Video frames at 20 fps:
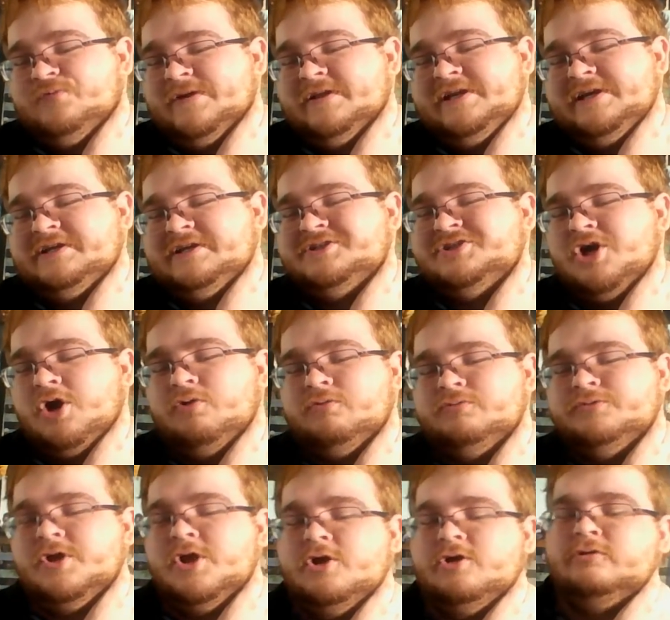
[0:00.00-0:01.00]
really
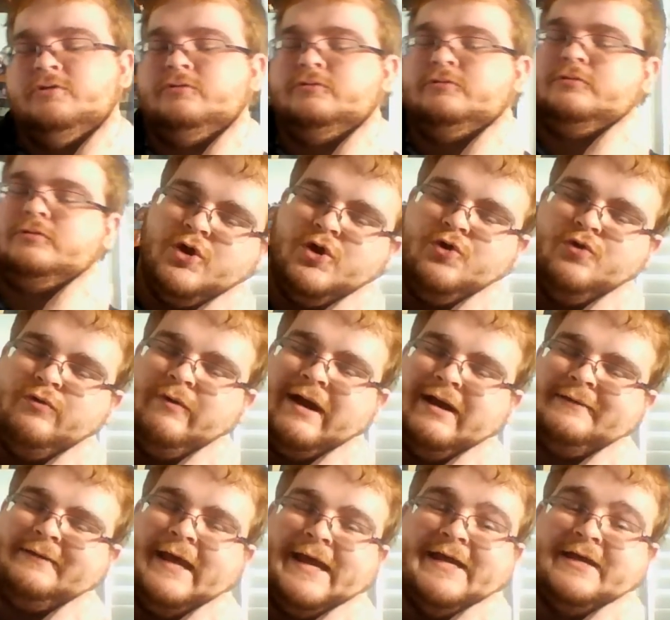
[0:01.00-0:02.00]
don't know who
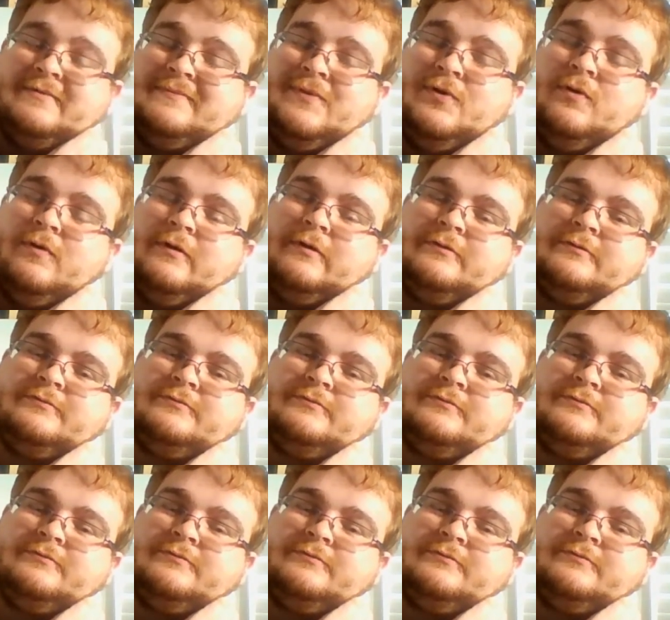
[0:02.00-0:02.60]
I like more.